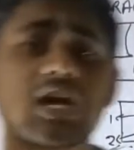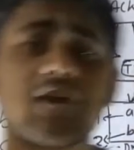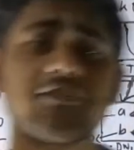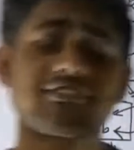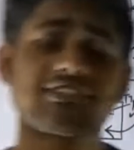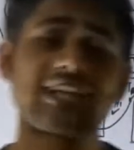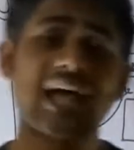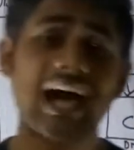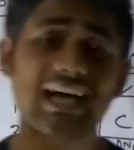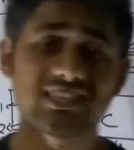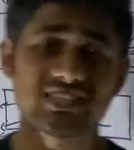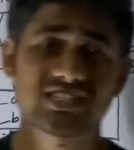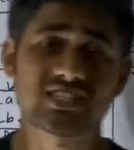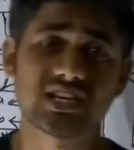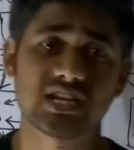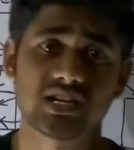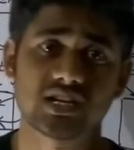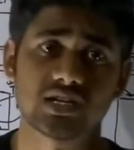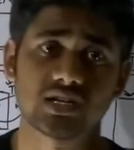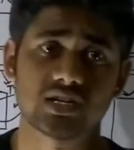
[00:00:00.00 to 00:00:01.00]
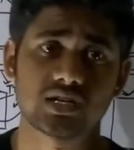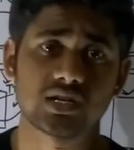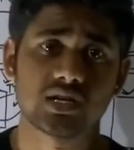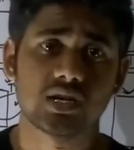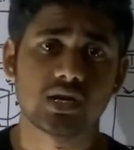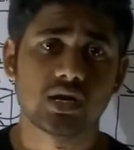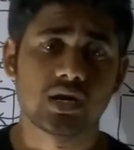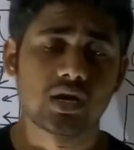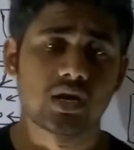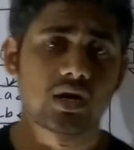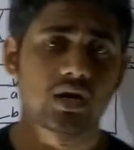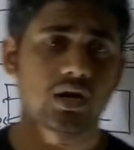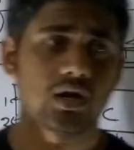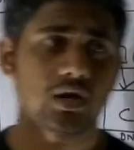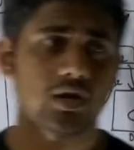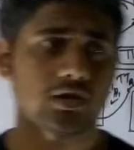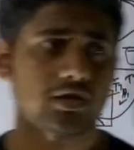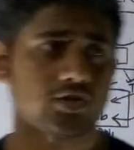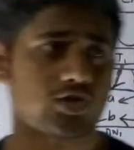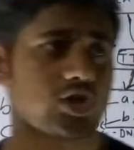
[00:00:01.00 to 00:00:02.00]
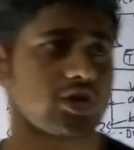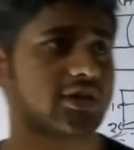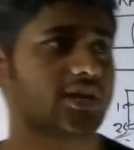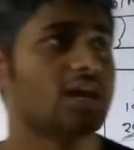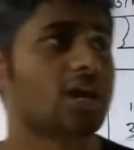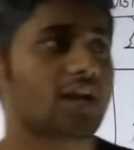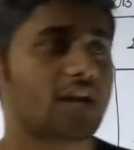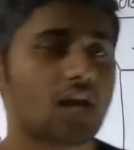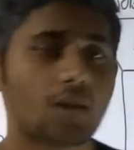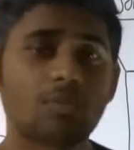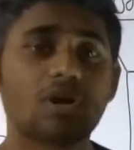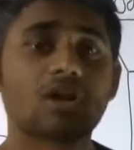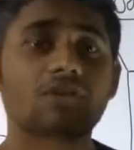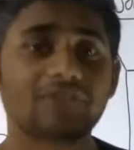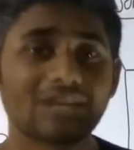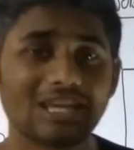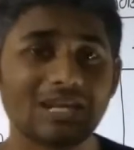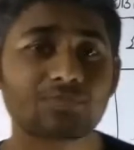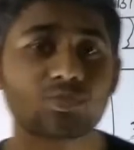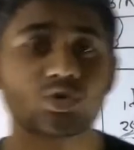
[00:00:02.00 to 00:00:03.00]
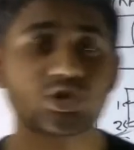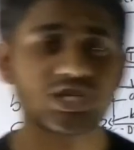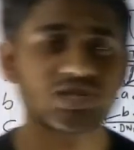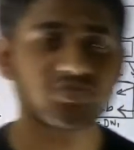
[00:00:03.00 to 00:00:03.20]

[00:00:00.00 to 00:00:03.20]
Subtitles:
of task tracker number of input